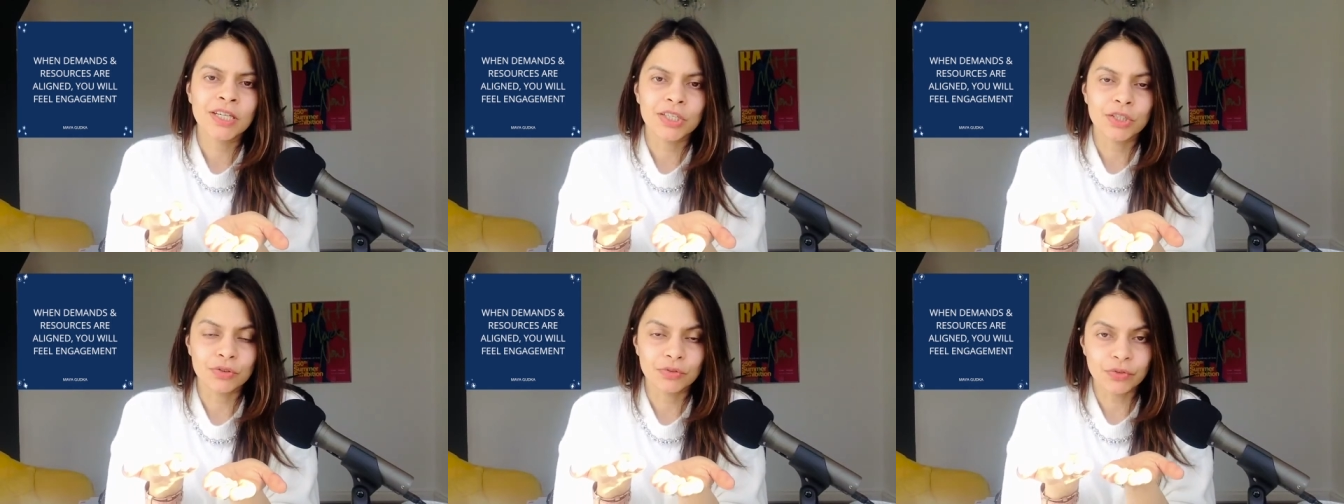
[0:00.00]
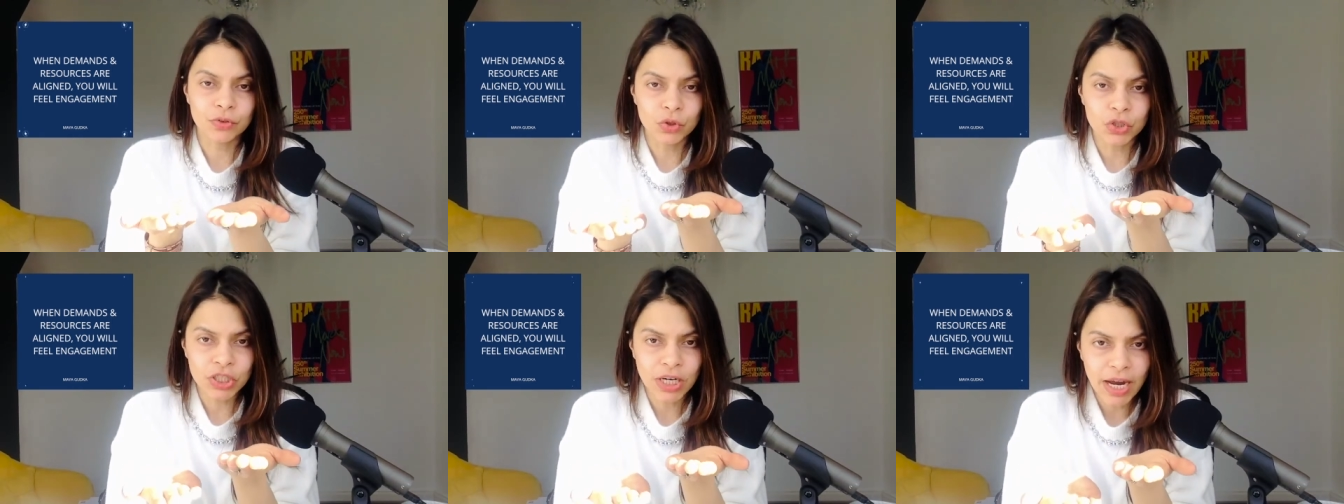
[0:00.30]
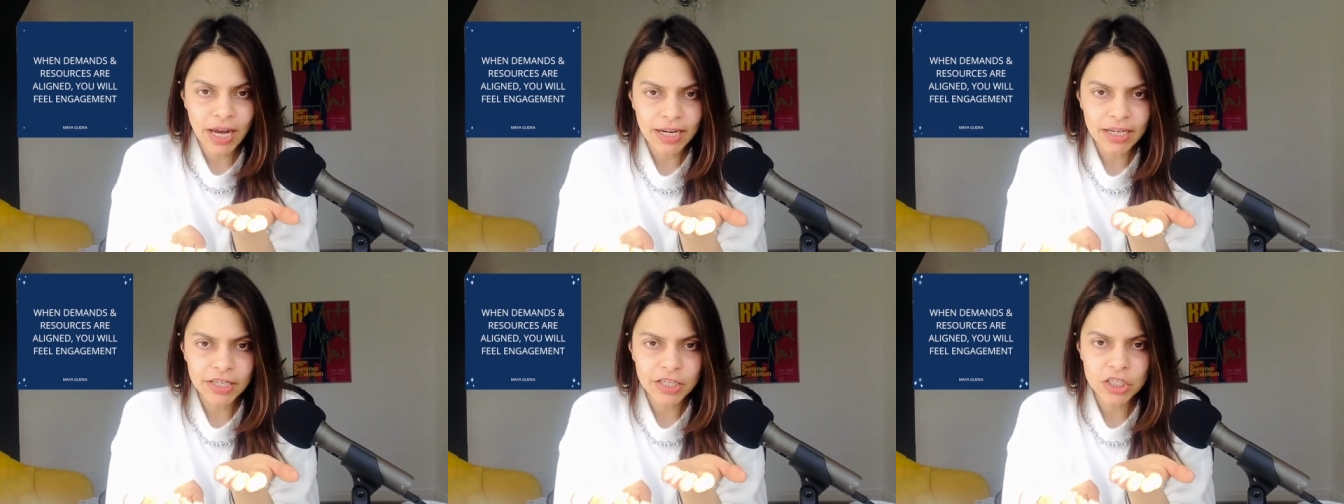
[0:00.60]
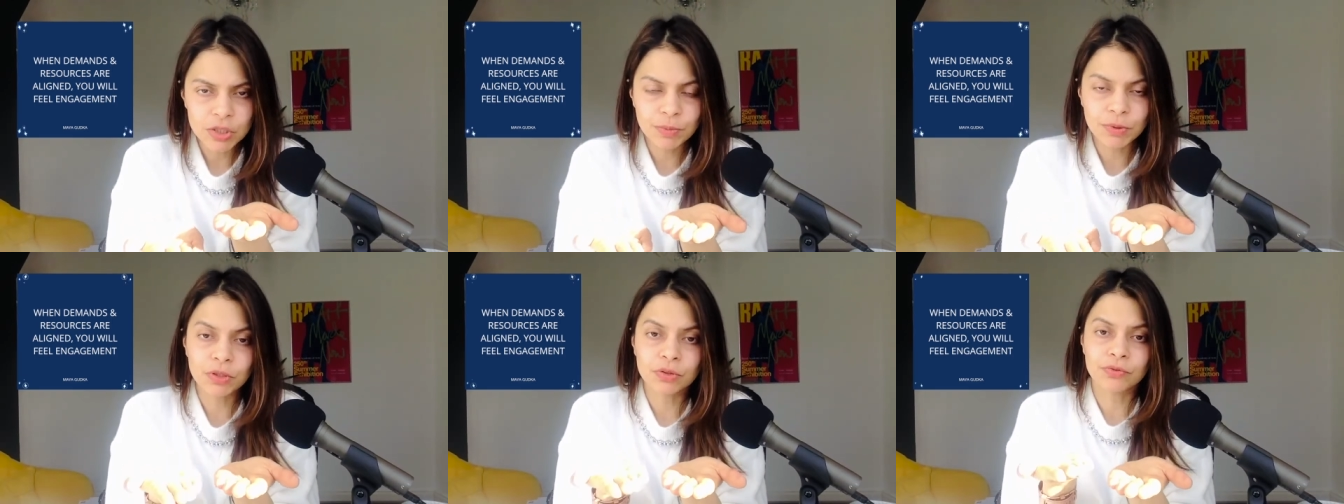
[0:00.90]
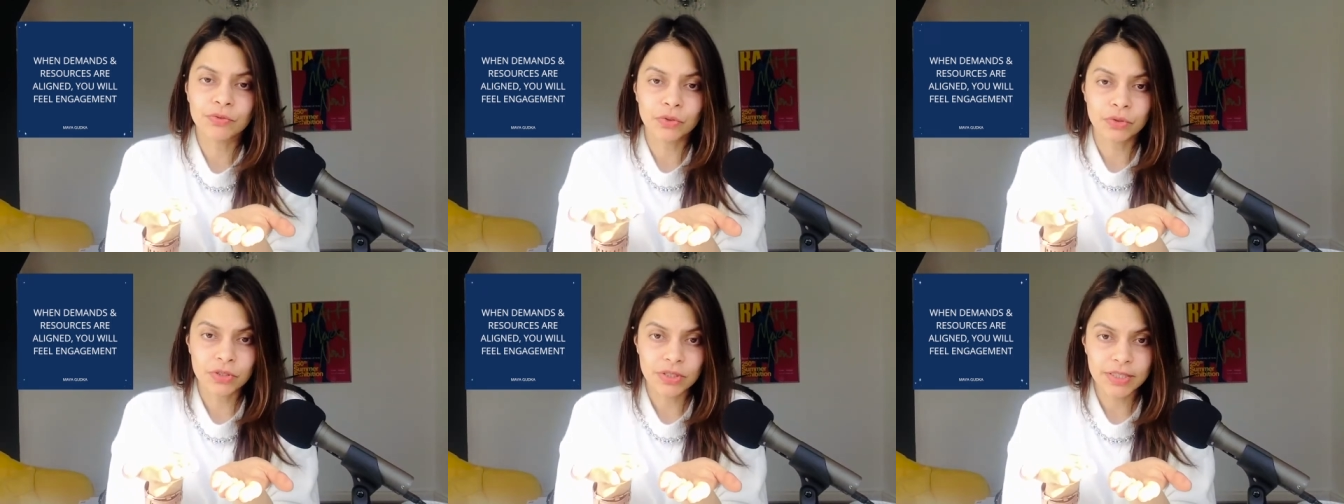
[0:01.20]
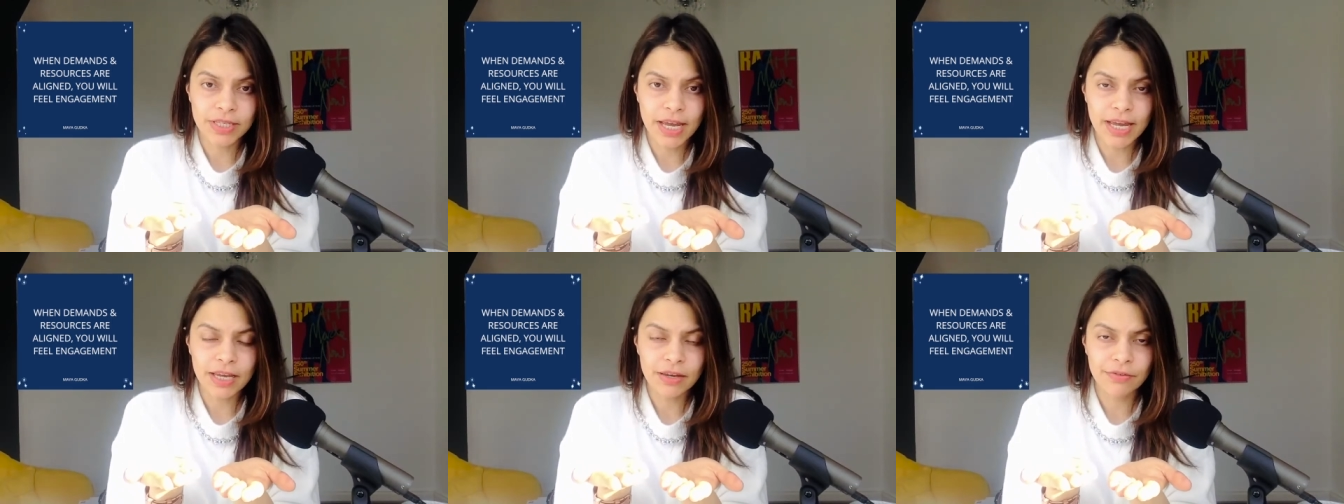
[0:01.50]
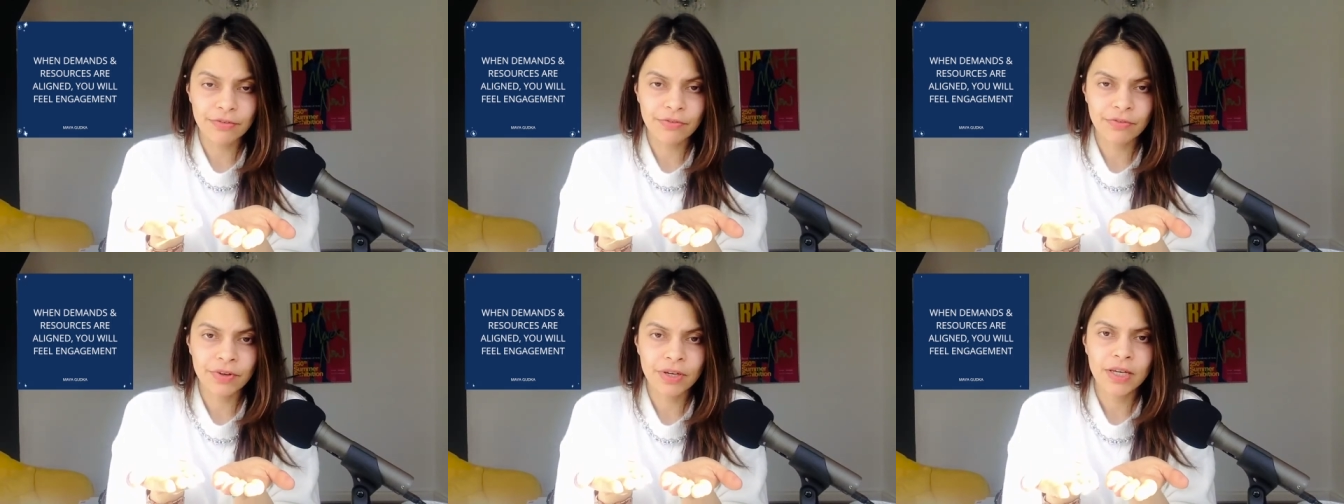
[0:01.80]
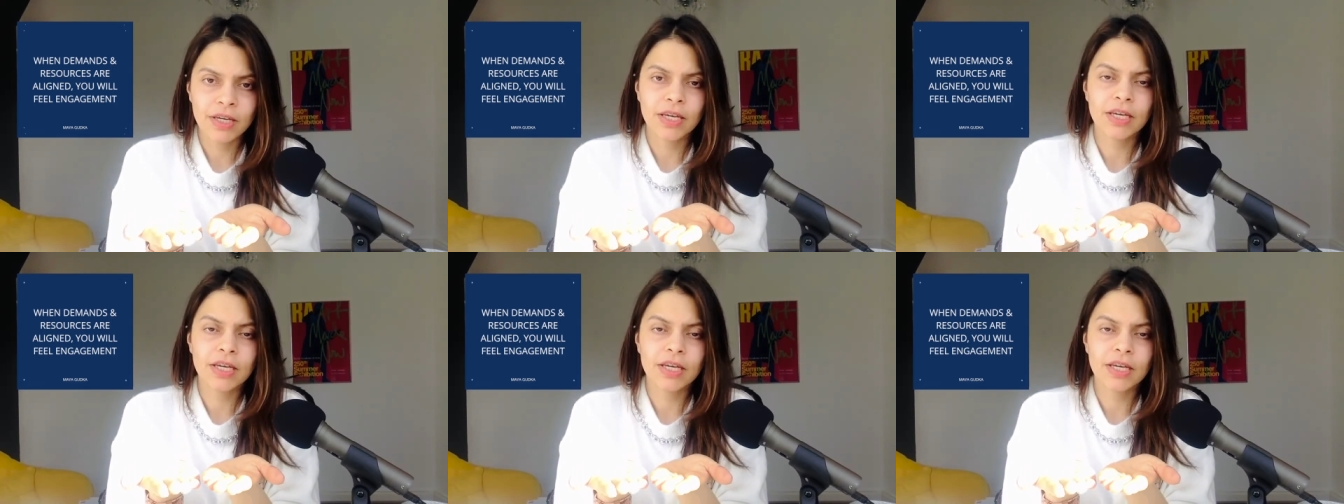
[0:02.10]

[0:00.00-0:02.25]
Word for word: You'll feel challenged, but you'll feel safe.